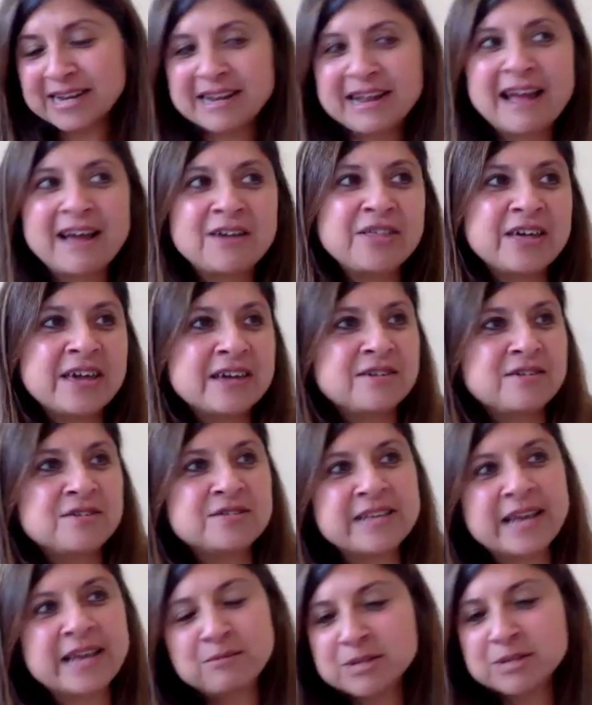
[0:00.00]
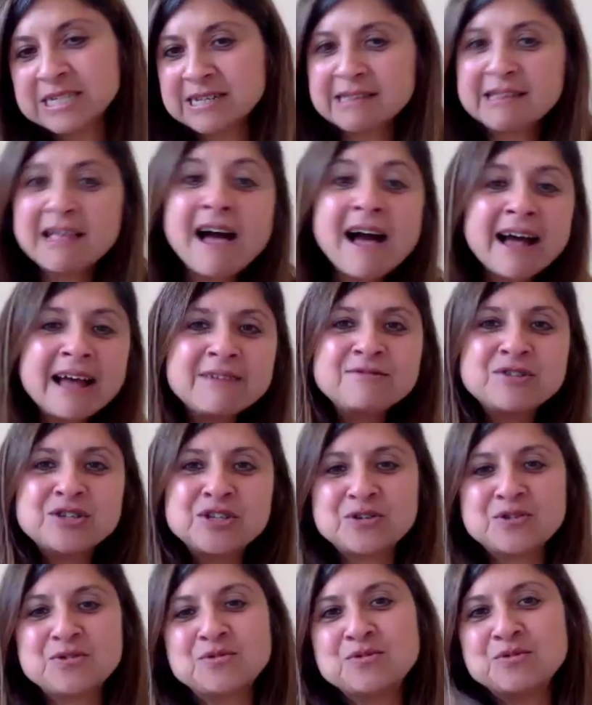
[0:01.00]
how they use Ableton Live
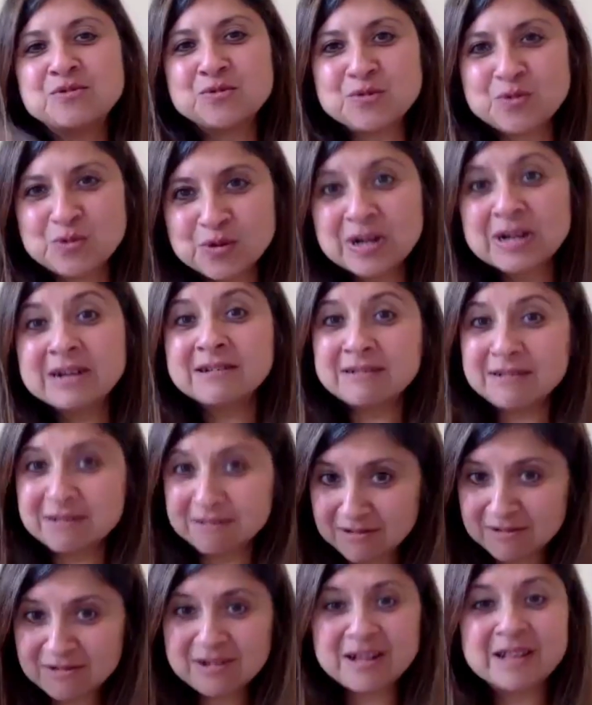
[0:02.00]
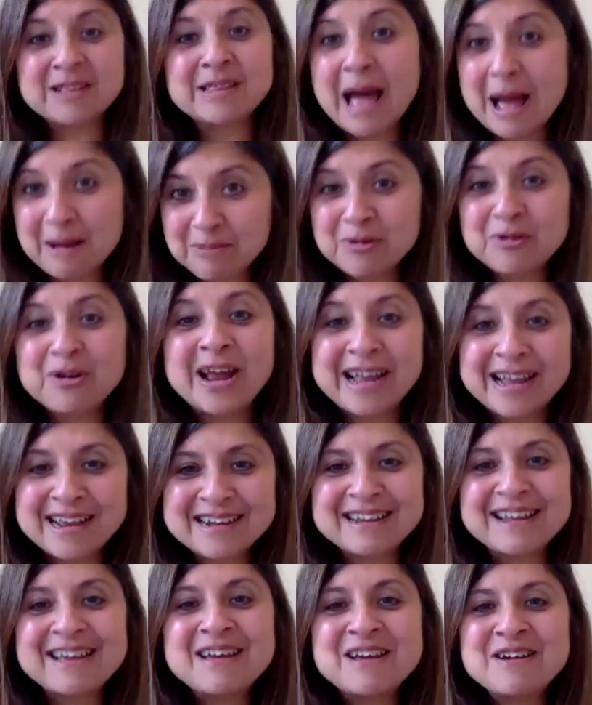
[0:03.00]
to
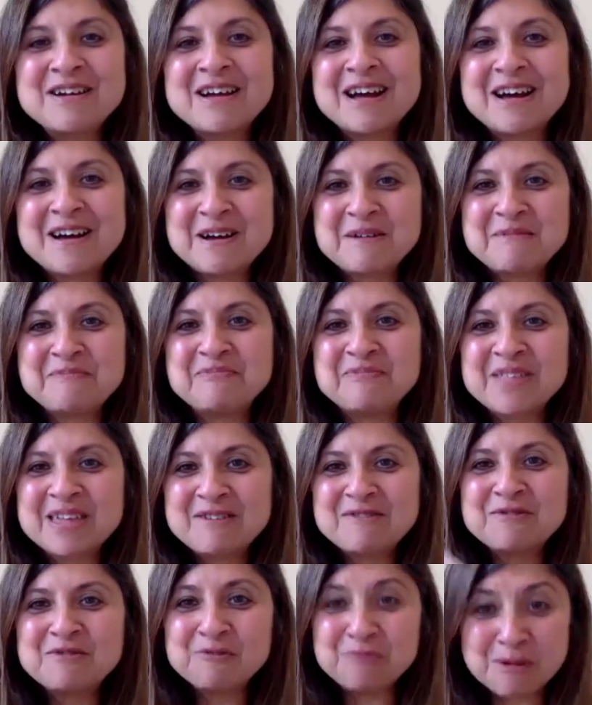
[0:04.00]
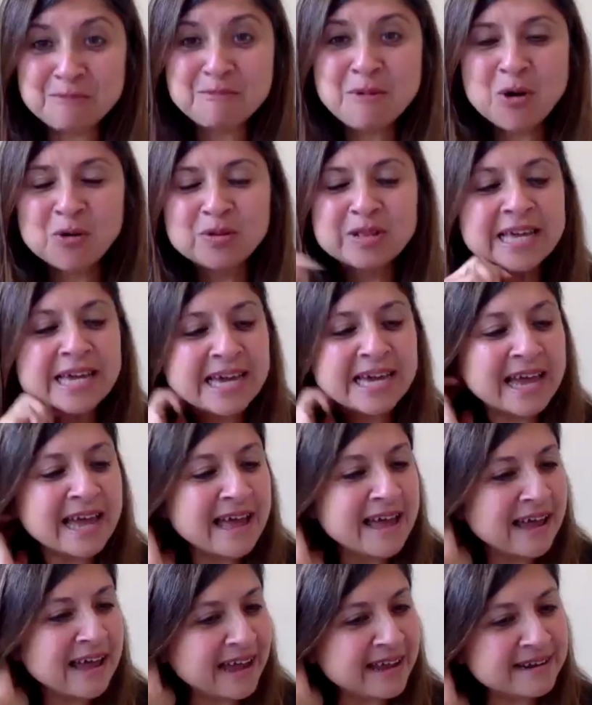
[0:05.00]
collaborate remotely.
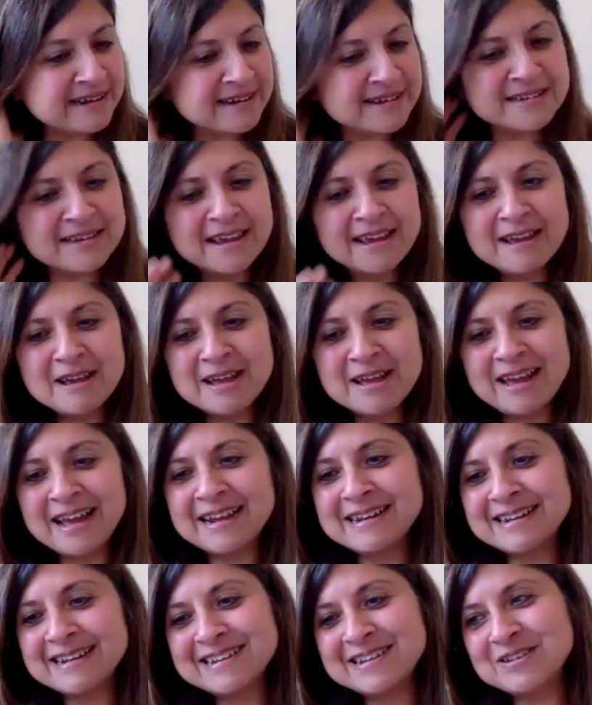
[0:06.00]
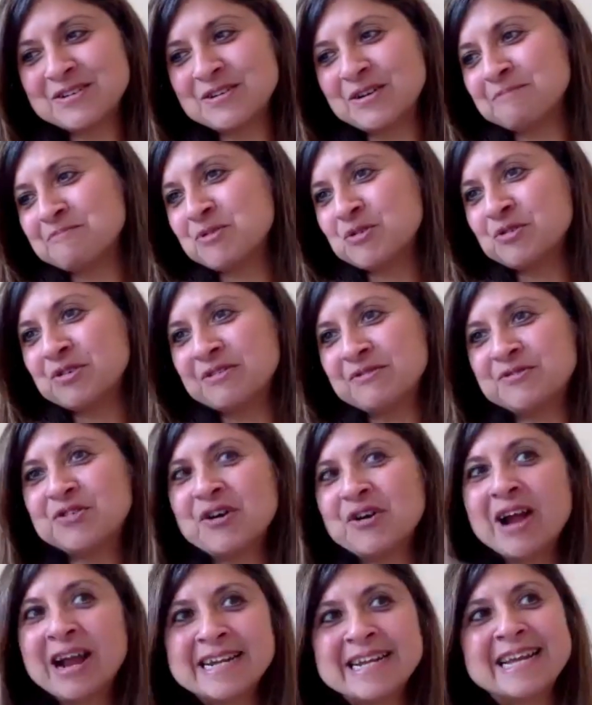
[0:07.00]
And you know, I'm sort of
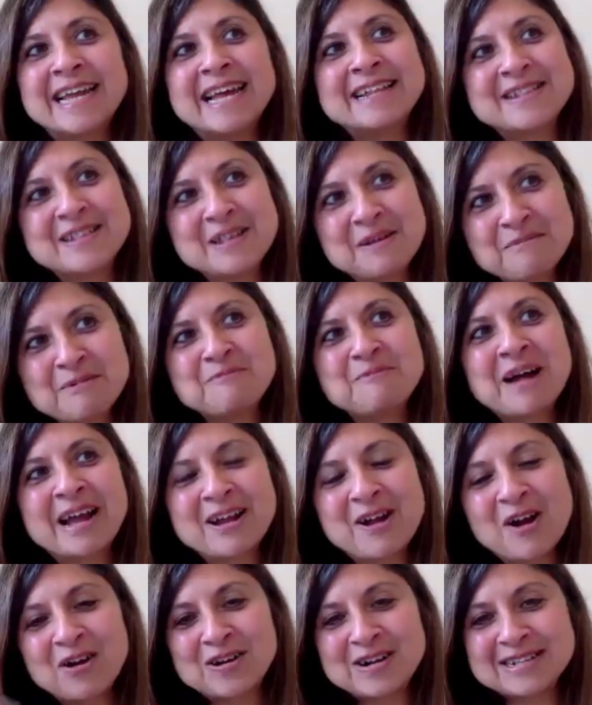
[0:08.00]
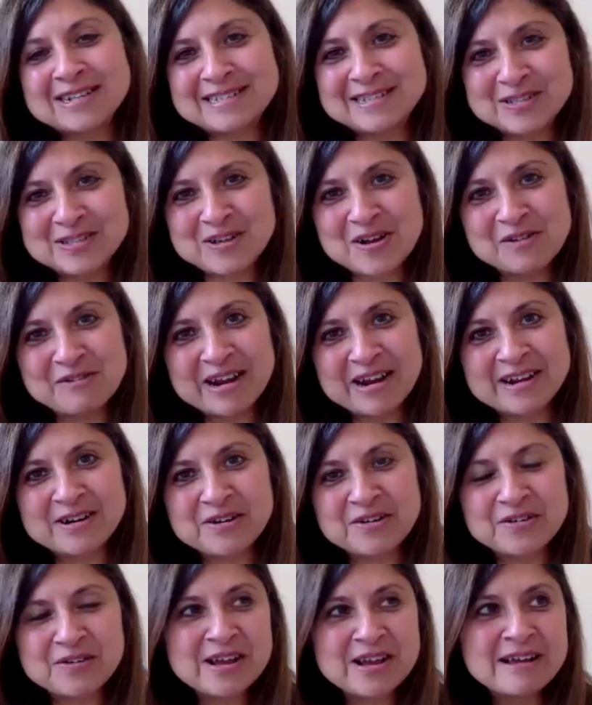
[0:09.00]
trying to get some of my artists and songwriter